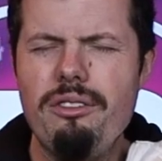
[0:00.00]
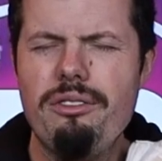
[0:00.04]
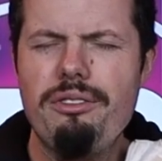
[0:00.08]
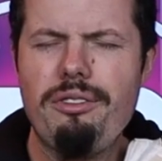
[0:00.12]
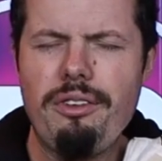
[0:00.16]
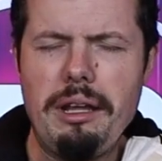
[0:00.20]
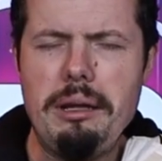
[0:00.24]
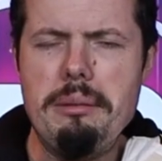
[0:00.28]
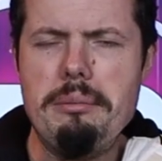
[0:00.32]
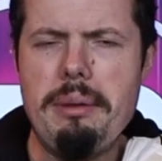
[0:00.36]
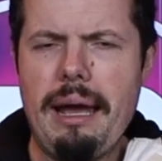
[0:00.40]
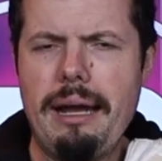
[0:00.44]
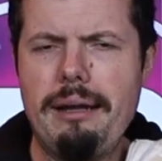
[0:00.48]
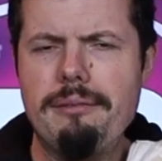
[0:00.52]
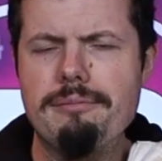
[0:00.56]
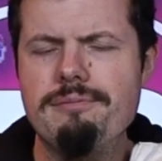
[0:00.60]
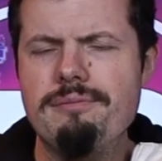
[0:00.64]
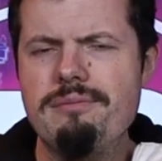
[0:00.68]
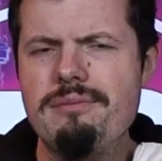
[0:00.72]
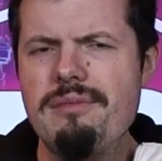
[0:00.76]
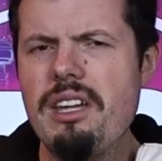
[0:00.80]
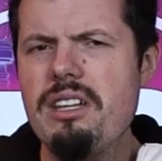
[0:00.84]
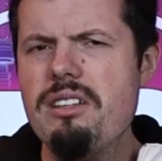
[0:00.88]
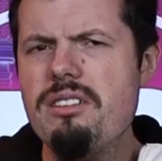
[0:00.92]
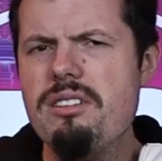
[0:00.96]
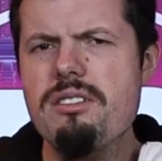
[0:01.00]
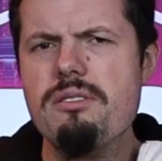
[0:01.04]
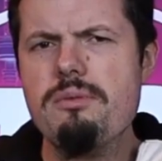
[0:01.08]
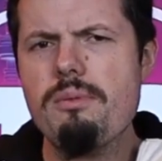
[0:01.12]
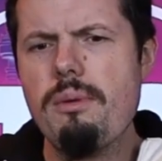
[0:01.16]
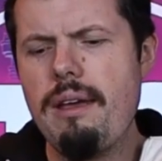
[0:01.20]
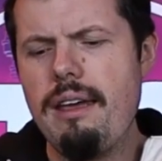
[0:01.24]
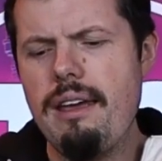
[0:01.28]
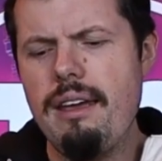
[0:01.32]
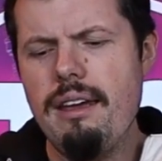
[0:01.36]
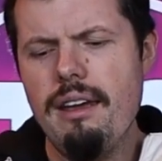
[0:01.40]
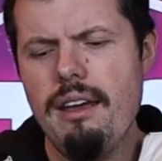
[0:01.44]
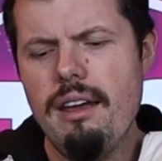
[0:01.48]
of feedback, this is
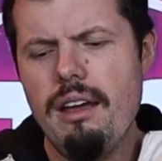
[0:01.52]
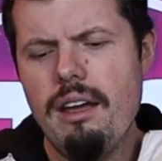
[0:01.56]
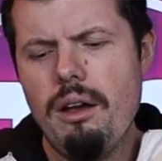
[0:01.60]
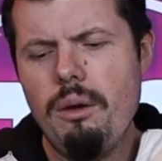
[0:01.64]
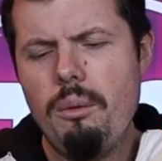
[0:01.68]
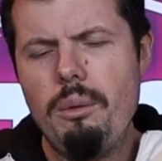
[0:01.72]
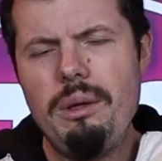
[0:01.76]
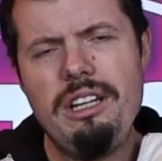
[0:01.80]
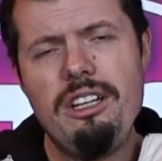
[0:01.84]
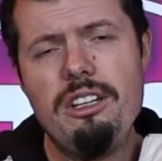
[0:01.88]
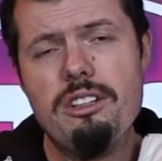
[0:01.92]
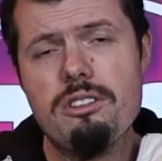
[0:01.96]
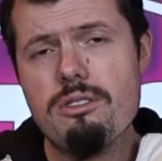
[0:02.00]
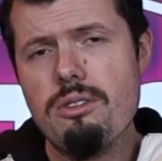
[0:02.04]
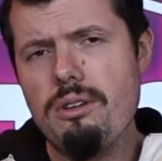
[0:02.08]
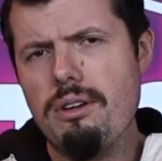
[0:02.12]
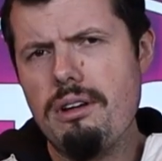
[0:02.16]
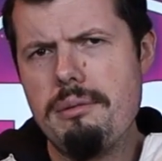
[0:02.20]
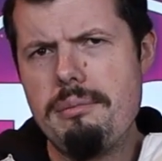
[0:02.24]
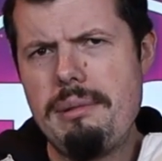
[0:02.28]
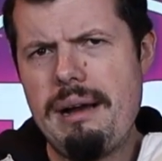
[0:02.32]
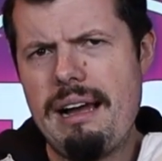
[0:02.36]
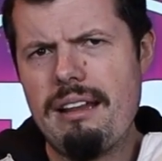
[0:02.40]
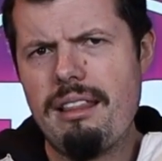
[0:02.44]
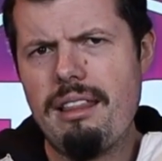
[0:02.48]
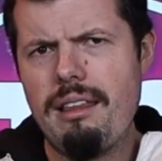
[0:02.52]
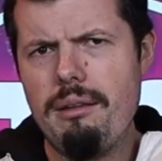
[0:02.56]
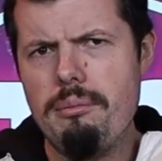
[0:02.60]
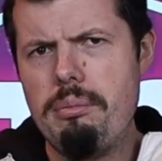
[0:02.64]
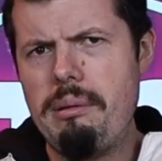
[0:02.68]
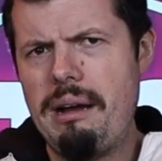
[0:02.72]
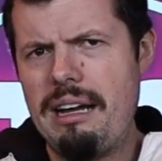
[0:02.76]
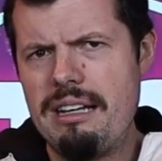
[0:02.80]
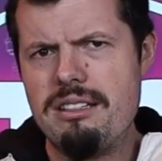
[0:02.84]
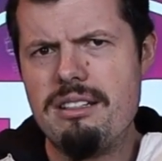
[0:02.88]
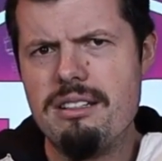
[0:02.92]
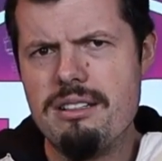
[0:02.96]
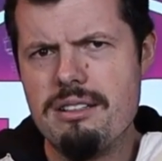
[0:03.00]
where we need to talk about the
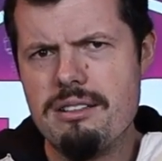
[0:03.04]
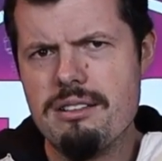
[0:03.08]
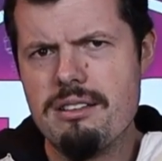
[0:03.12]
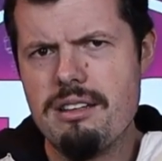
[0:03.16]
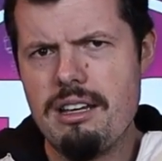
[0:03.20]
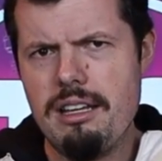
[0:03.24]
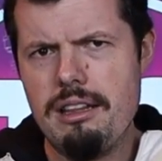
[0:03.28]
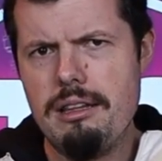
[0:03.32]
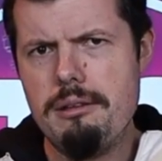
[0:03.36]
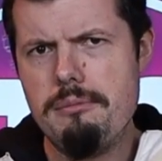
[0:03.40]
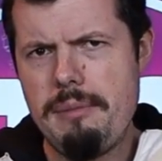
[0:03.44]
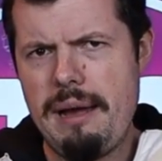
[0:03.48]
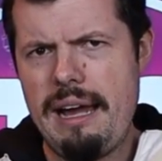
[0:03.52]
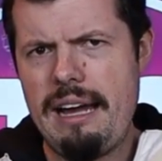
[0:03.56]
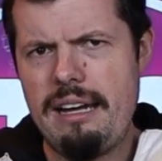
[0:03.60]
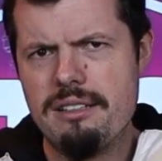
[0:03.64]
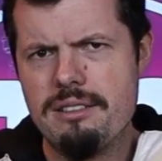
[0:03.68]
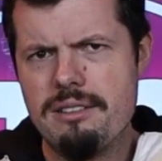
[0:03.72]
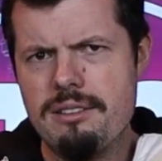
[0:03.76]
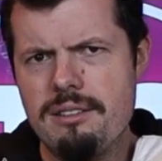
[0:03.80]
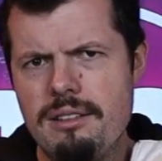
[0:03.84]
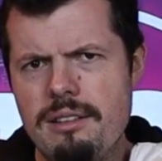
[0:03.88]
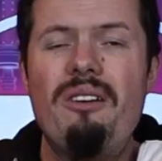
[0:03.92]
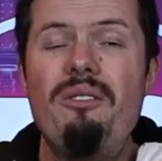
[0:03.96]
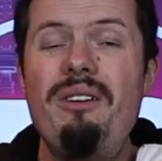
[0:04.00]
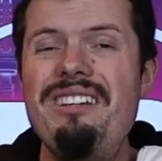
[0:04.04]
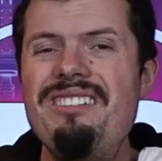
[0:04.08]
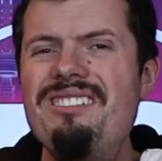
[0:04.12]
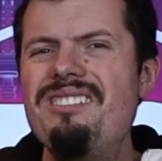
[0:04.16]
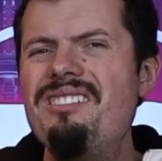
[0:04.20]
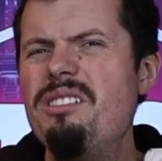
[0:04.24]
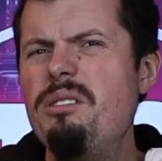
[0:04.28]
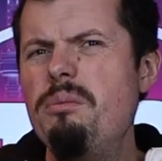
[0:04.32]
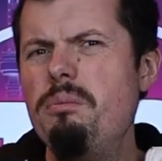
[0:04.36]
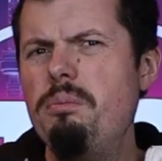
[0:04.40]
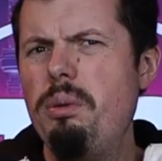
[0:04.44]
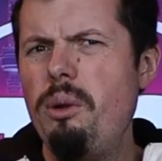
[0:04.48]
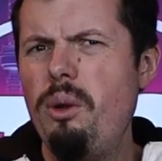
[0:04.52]
buttons in the mouse.
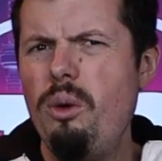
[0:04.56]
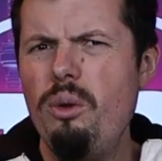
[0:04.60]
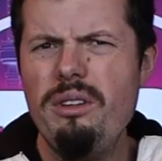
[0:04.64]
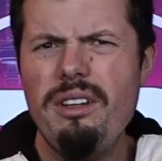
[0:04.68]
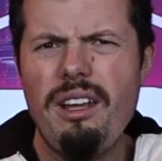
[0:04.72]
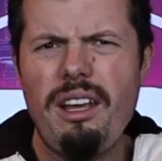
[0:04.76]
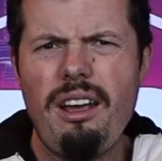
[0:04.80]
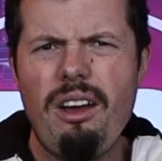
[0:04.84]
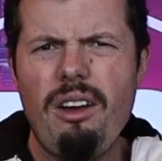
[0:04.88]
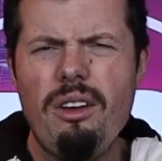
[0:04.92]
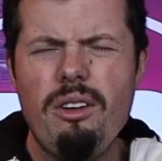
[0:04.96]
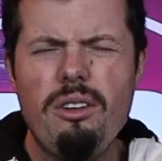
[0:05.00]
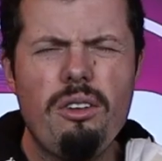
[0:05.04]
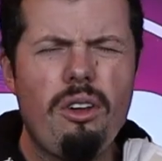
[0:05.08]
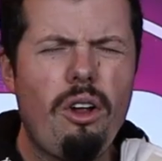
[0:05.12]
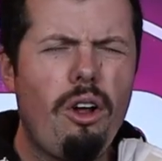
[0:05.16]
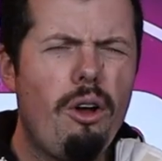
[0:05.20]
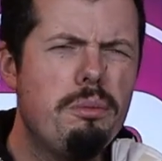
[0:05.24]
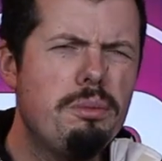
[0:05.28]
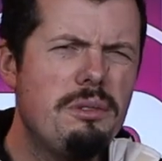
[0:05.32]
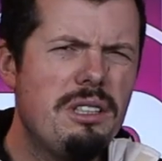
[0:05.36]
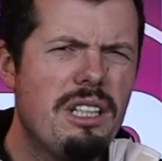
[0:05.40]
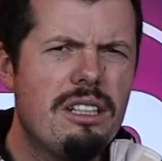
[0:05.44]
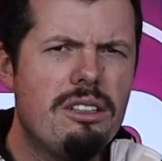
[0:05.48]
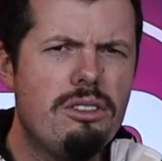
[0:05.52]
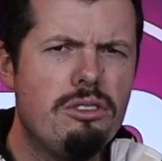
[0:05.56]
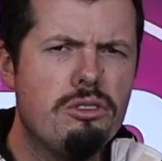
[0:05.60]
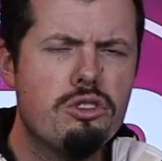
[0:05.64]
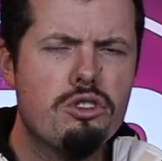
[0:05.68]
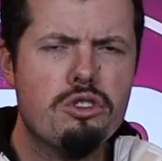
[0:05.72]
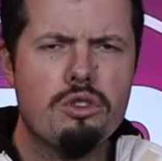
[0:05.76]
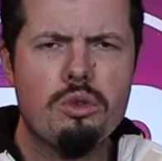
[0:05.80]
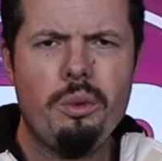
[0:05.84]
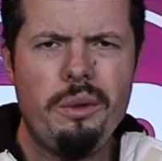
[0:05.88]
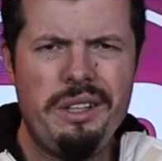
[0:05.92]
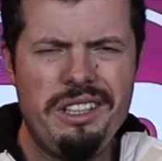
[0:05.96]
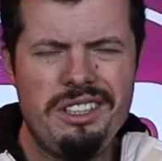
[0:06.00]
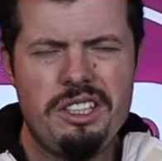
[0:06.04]
Razer's employed their own optical
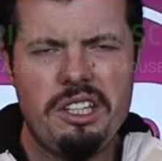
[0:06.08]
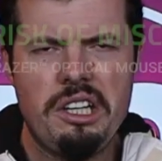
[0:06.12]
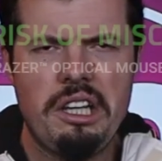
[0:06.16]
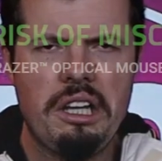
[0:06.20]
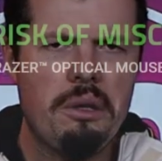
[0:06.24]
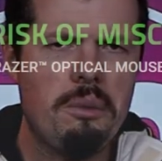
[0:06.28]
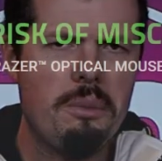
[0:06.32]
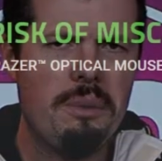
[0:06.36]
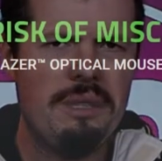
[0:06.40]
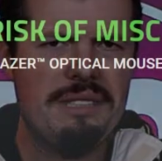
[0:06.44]
switch here